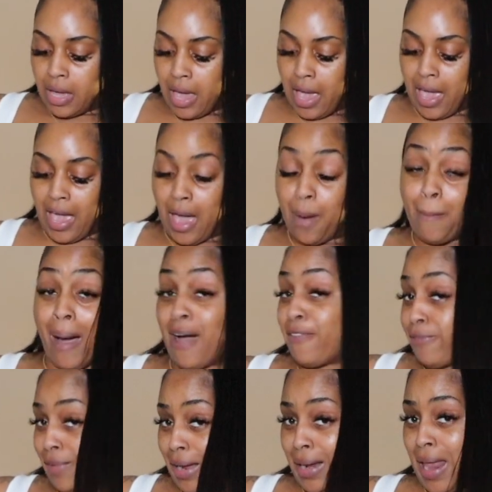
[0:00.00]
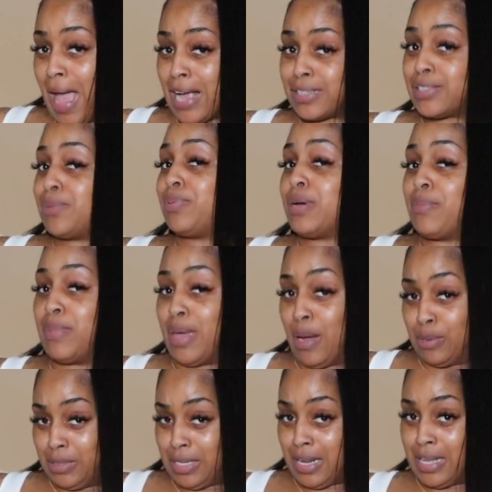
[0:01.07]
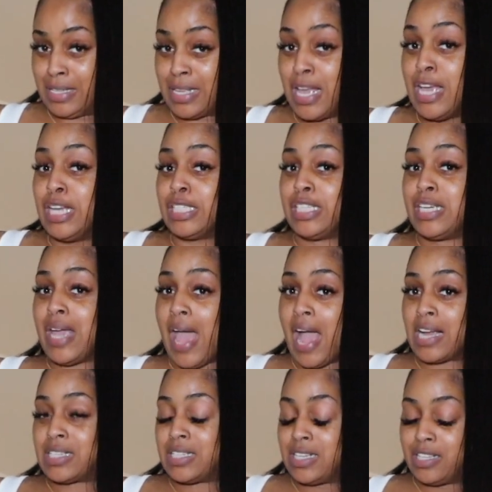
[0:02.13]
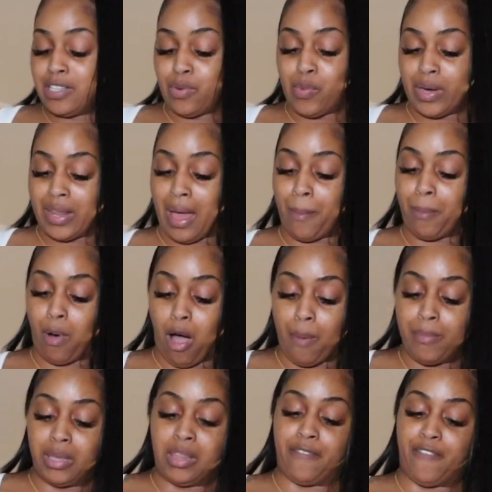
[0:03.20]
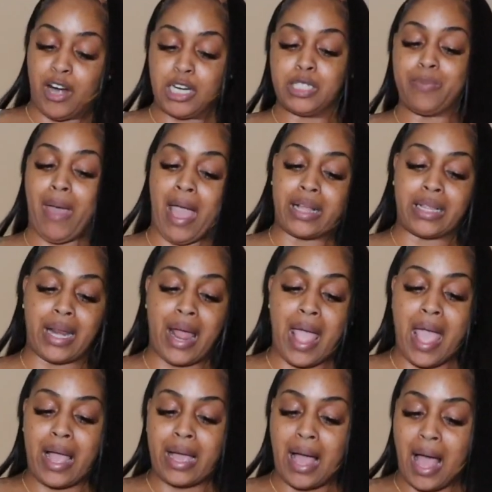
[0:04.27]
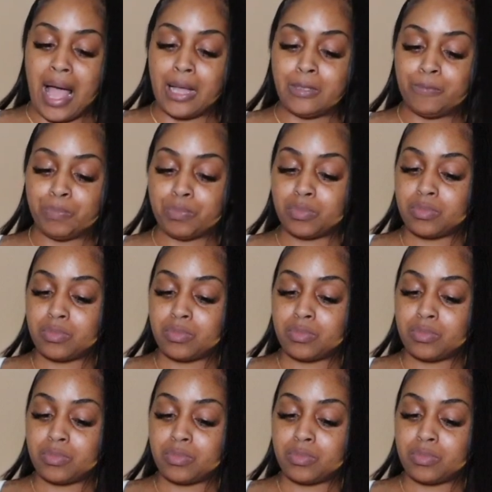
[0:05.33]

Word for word: And my friend actually put me onto these. She actually the one that bought me the first pack that I had got.